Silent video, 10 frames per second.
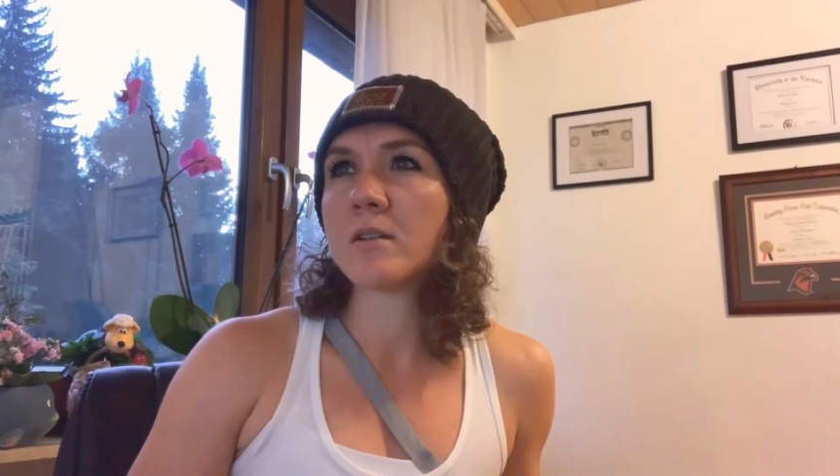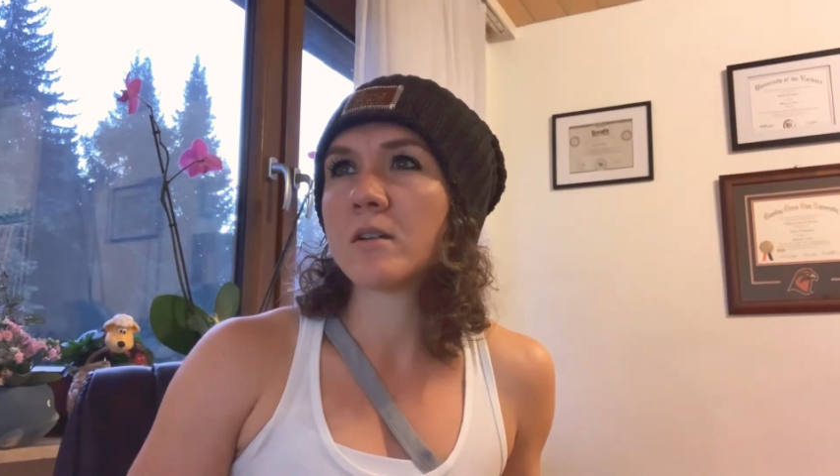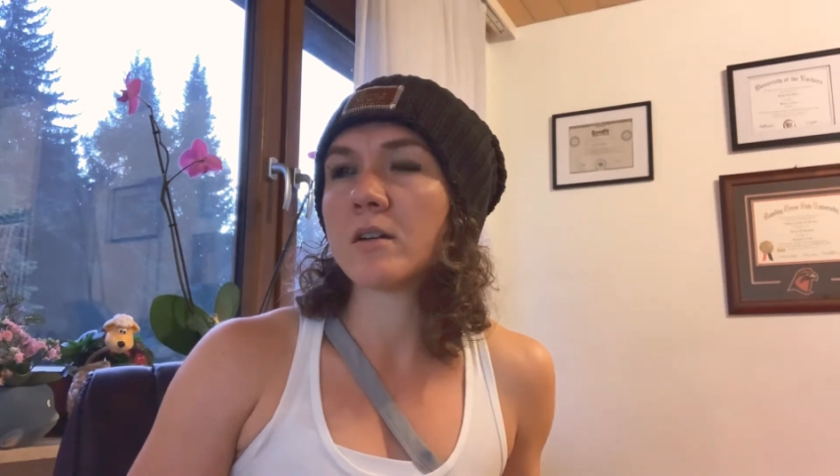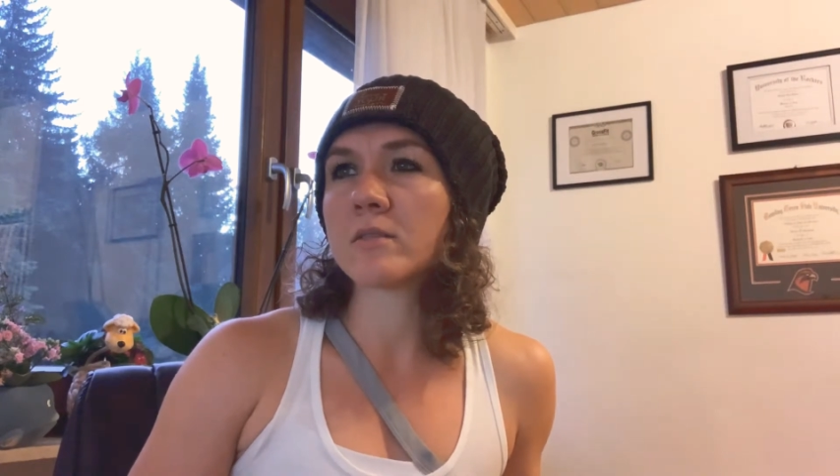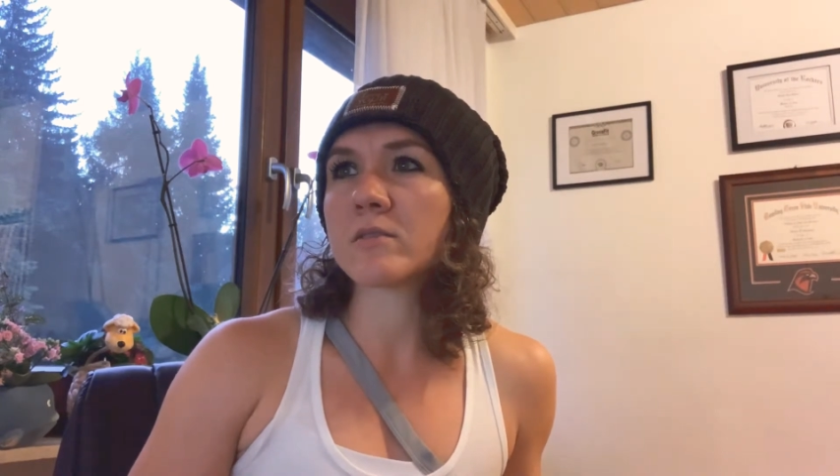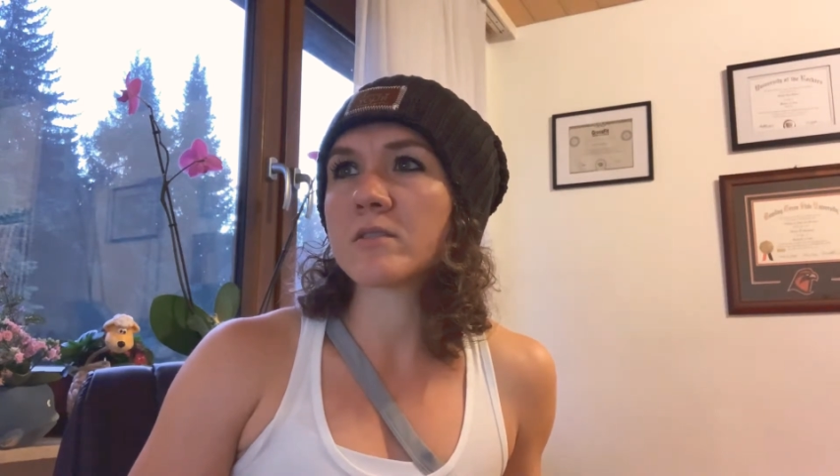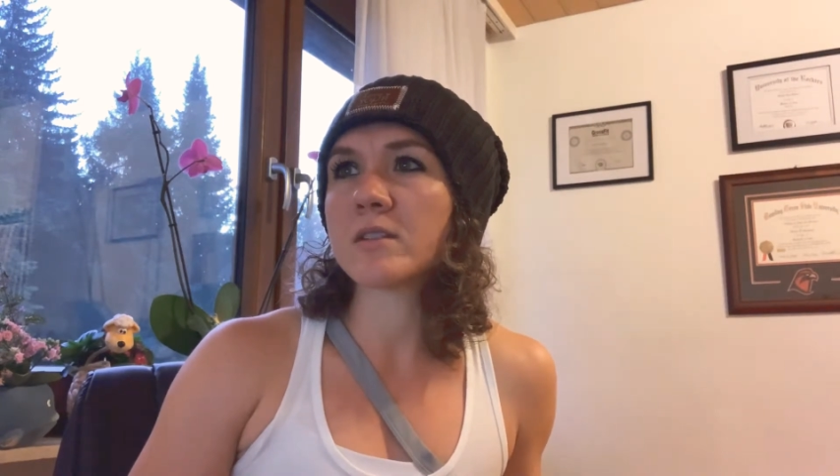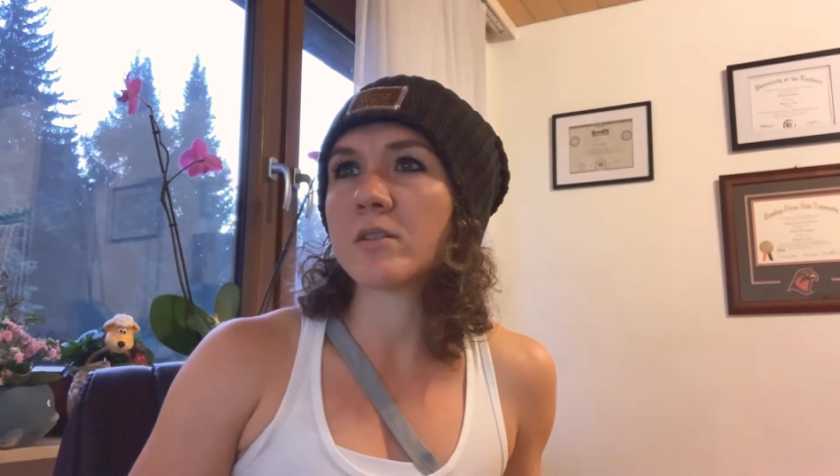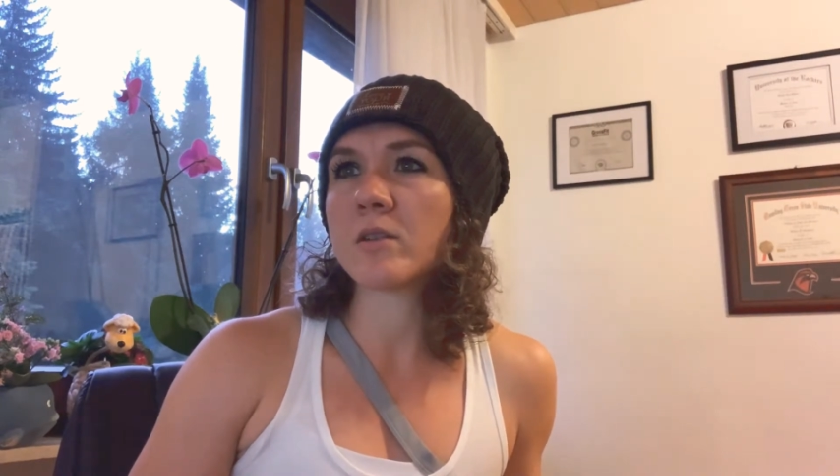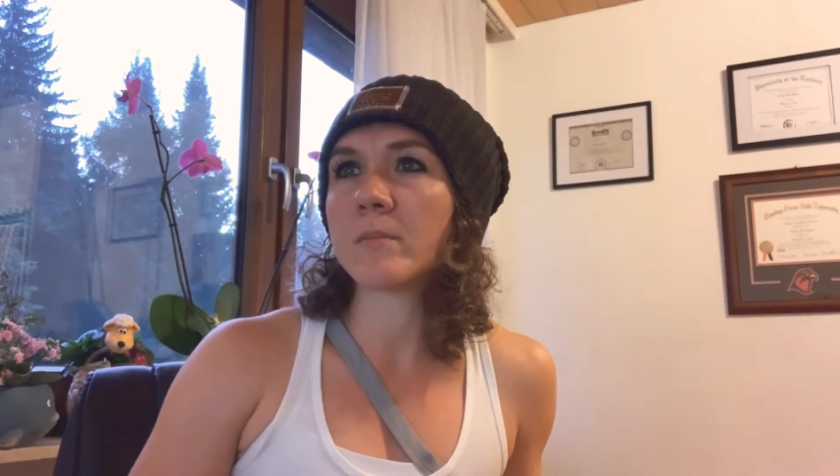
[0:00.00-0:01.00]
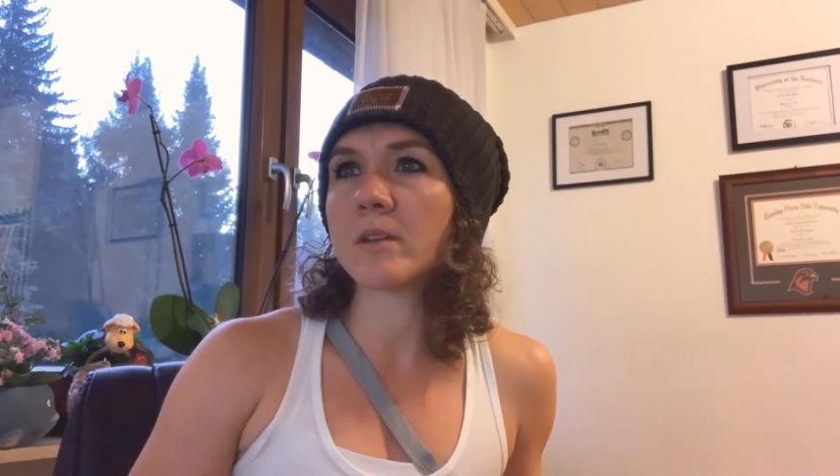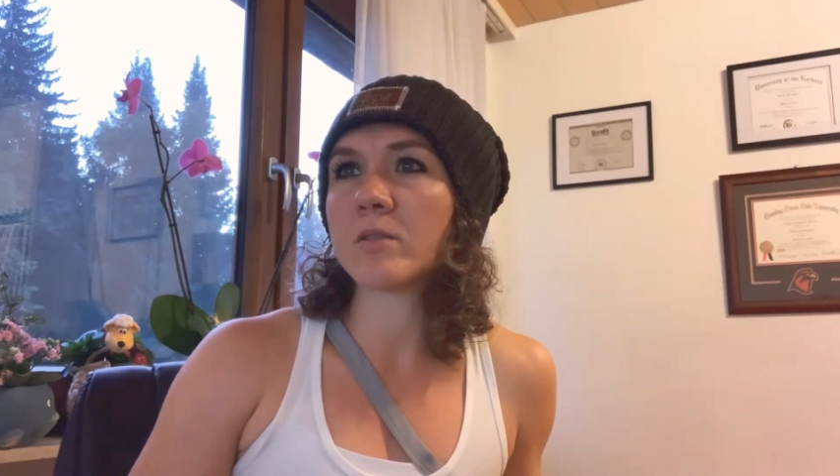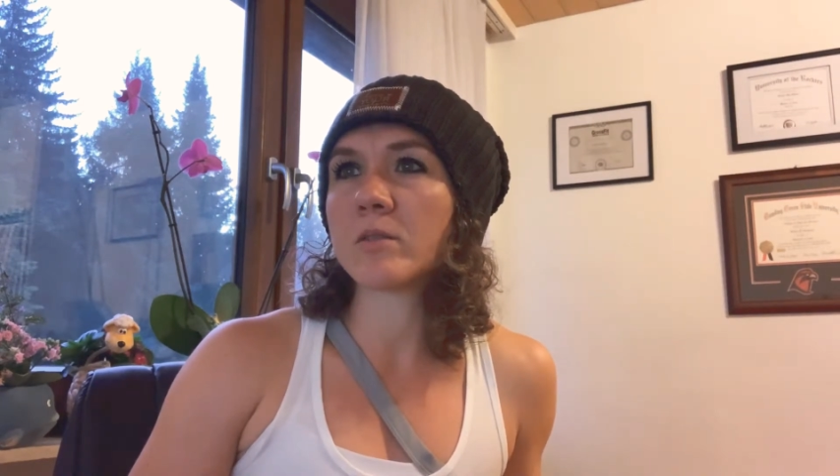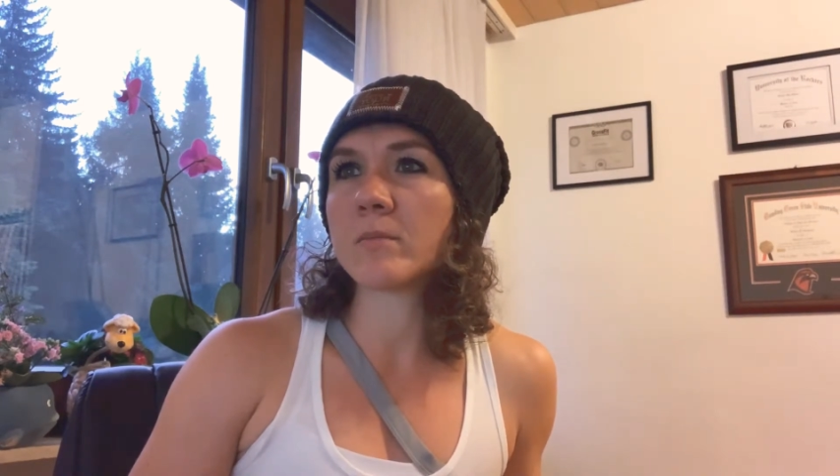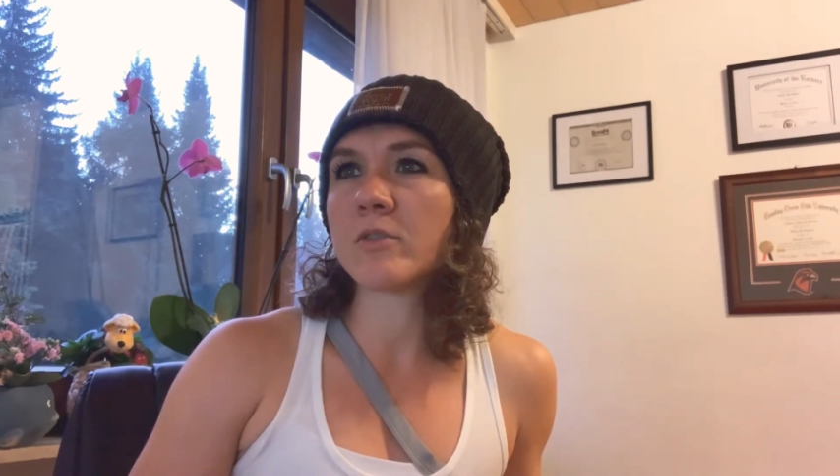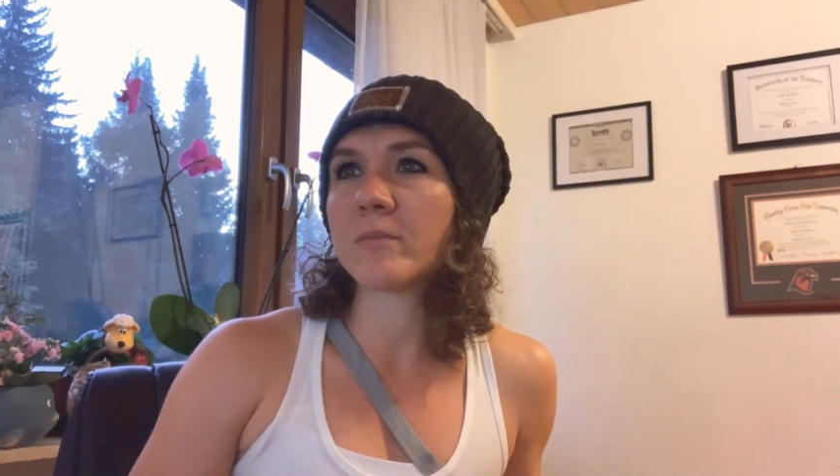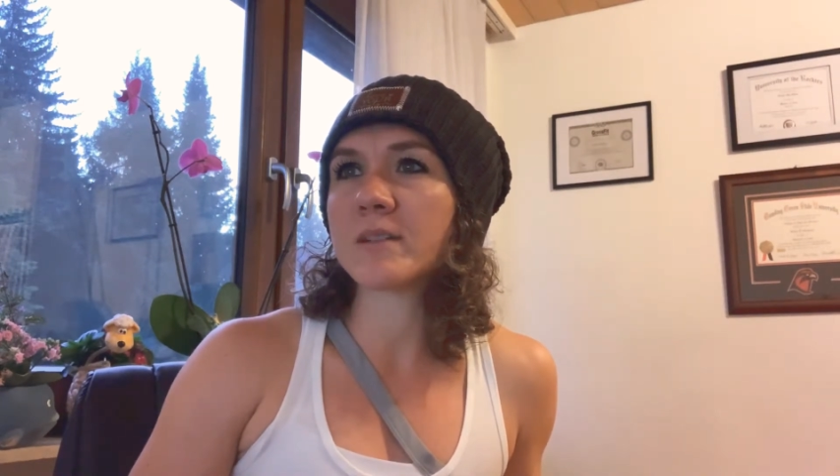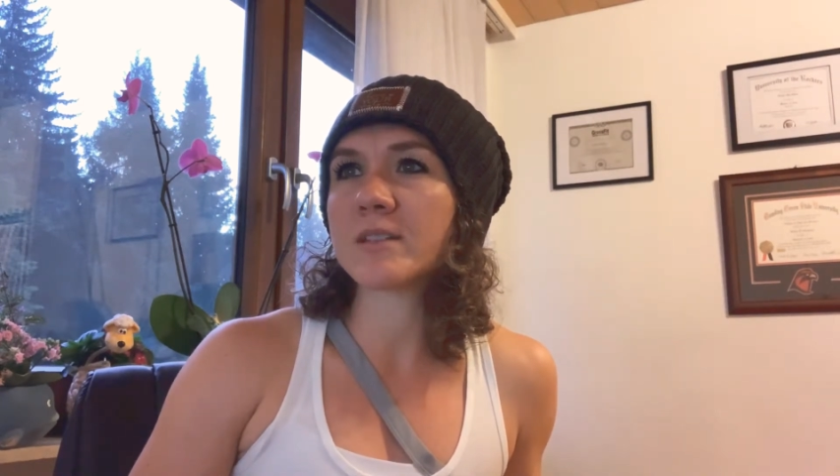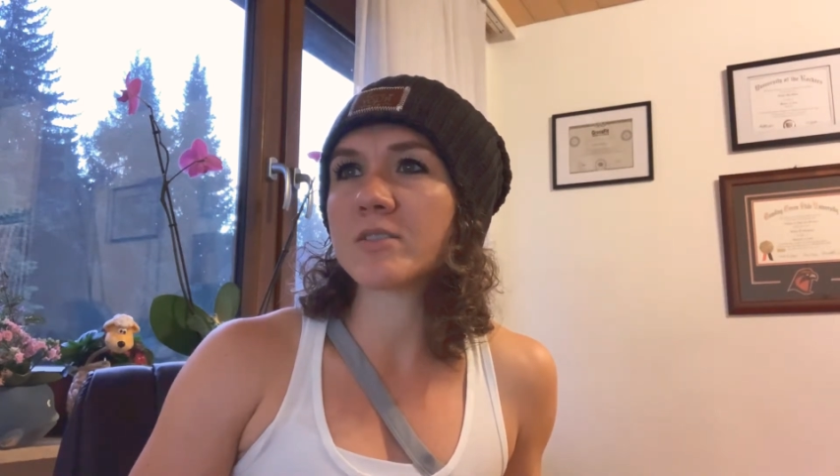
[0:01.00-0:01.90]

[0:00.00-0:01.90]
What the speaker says: Alters the equipment or movements